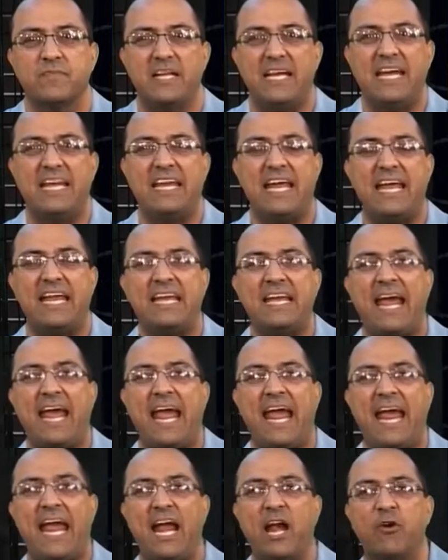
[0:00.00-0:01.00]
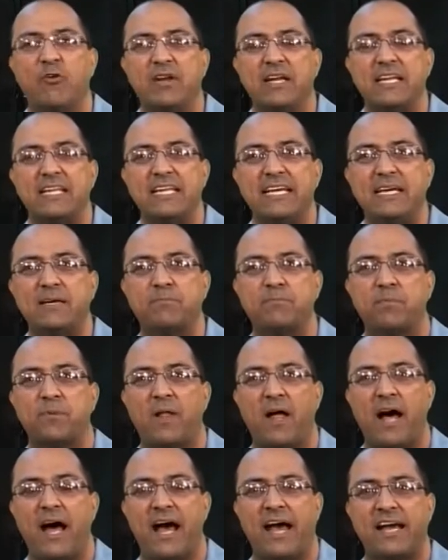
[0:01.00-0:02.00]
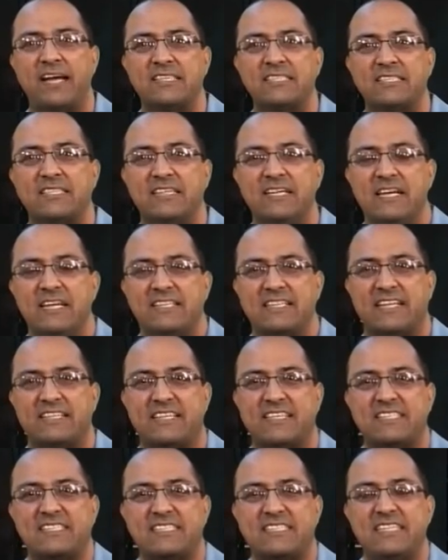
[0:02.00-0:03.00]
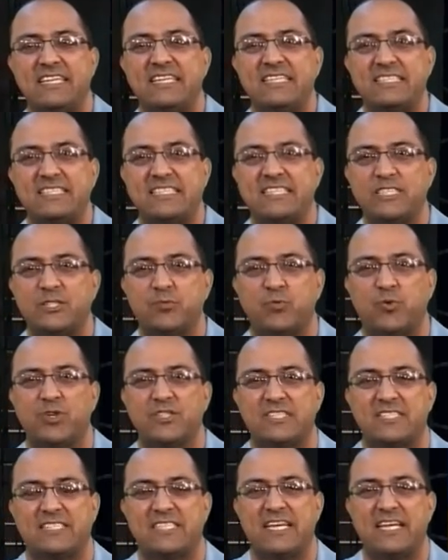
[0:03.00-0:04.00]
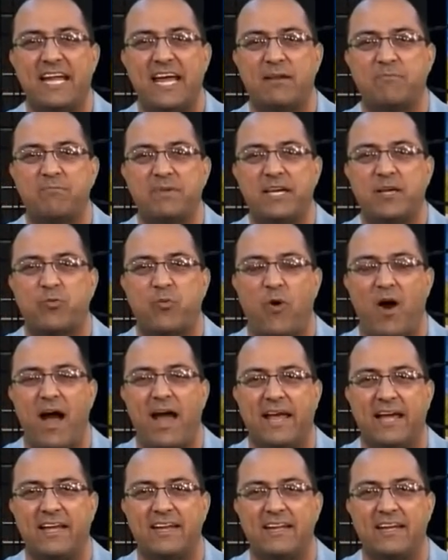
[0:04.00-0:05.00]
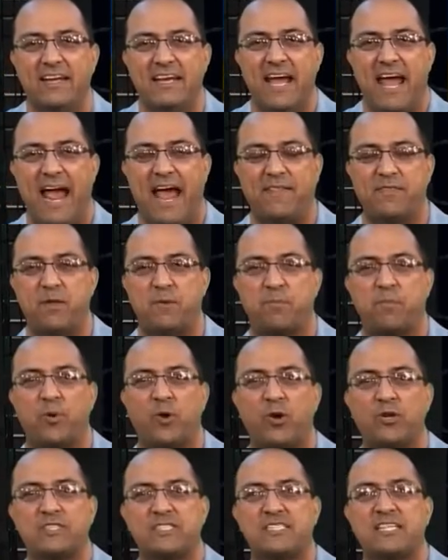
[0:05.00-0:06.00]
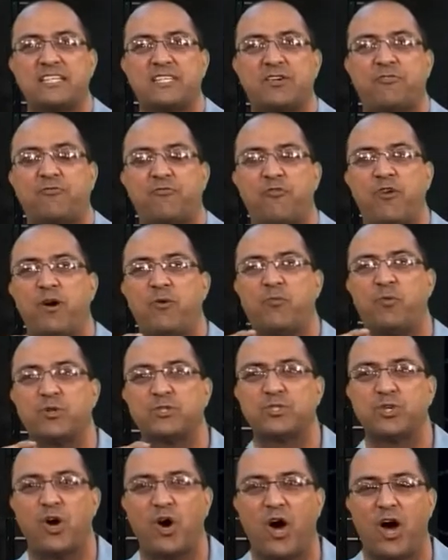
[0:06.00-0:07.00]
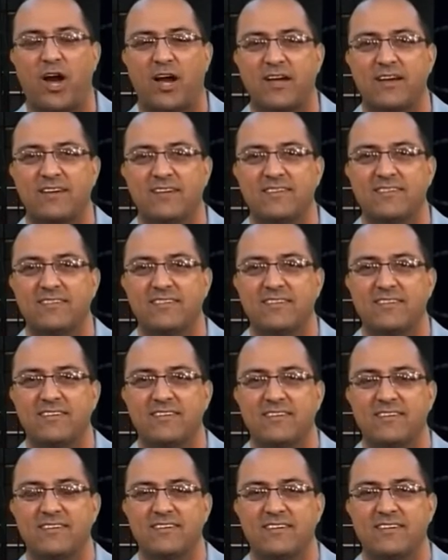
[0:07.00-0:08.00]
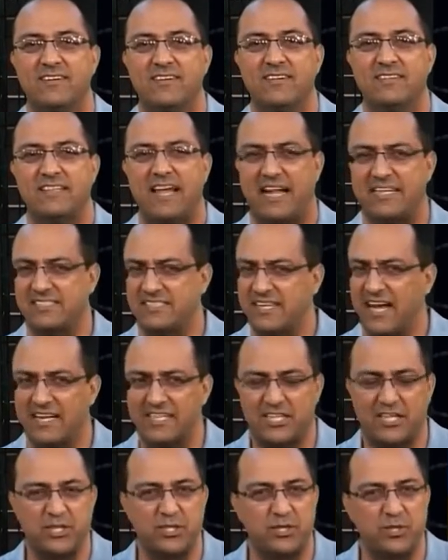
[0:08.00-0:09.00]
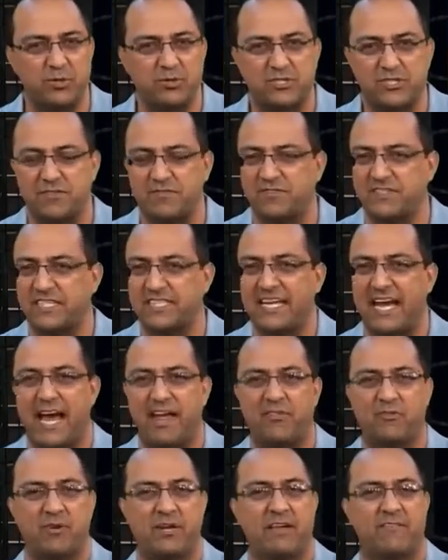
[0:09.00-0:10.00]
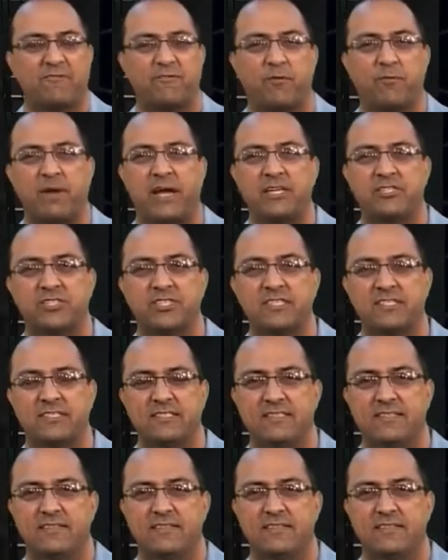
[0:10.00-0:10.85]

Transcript: It inherently implies that the citizens will sit and be quiet and the person at the front will talk. That's not conducive to gathering information.